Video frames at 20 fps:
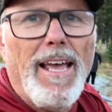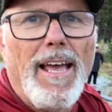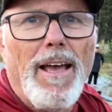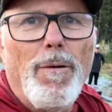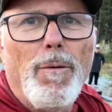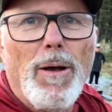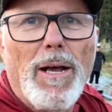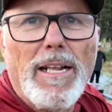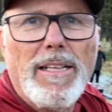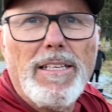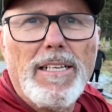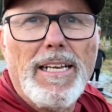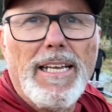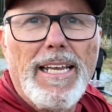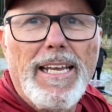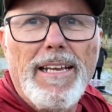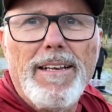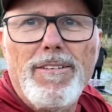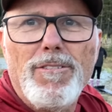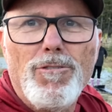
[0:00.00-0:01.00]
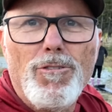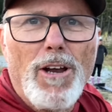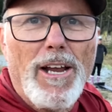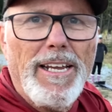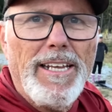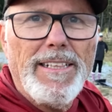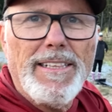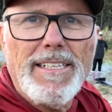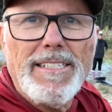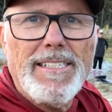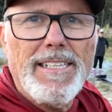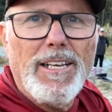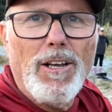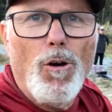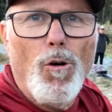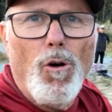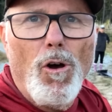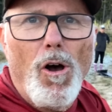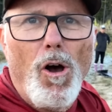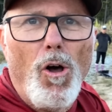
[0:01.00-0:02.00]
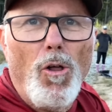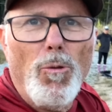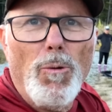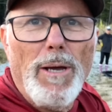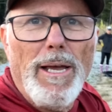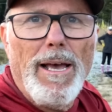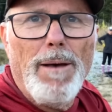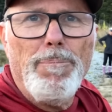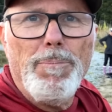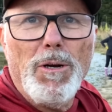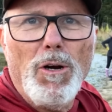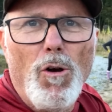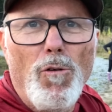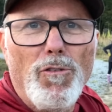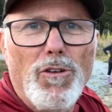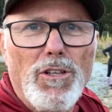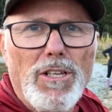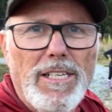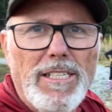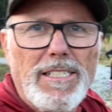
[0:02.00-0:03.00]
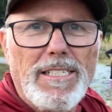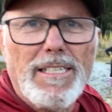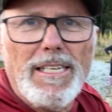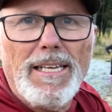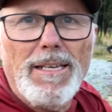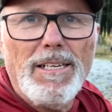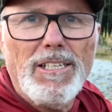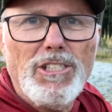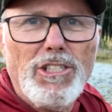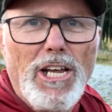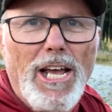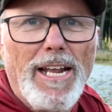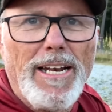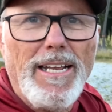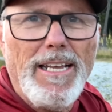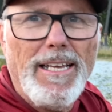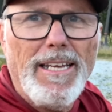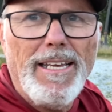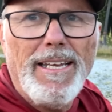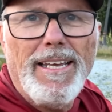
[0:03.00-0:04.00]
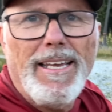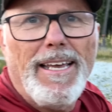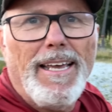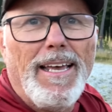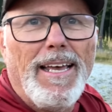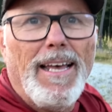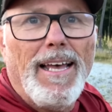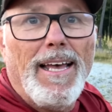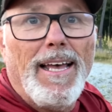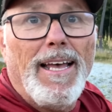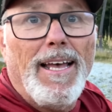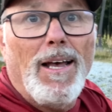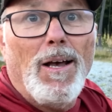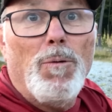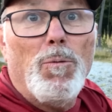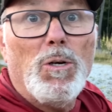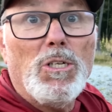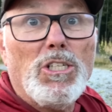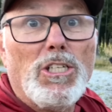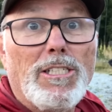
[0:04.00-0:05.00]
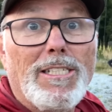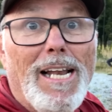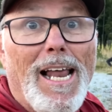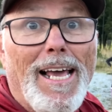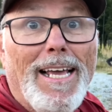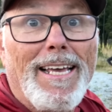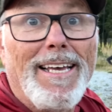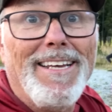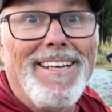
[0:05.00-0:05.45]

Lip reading: We got to try and get this thing all the way up and over this shed. Wish us luck.